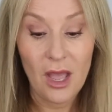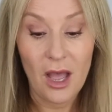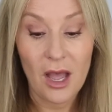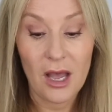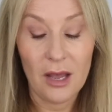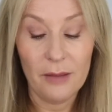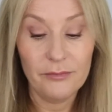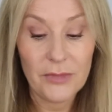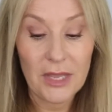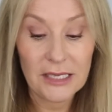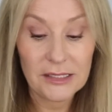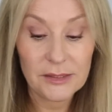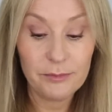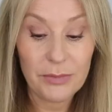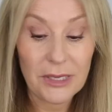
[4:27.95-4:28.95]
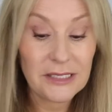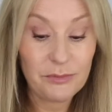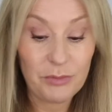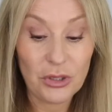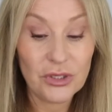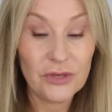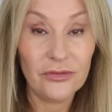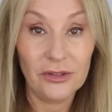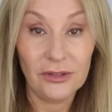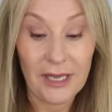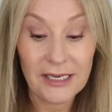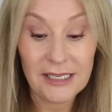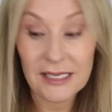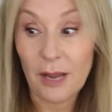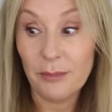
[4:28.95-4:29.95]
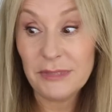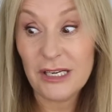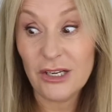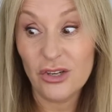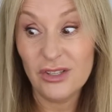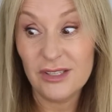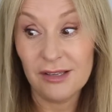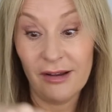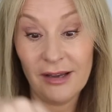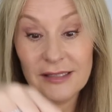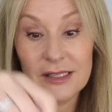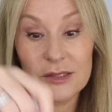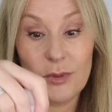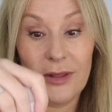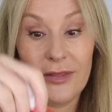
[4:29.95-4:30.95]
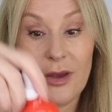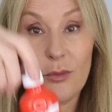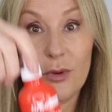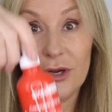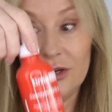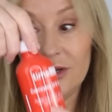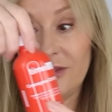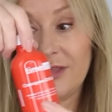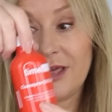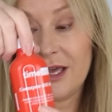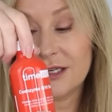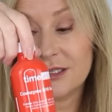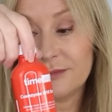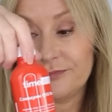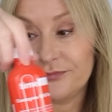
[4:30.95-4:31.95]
It's beautiful, and it comes in a good size as well, that one. Look at that.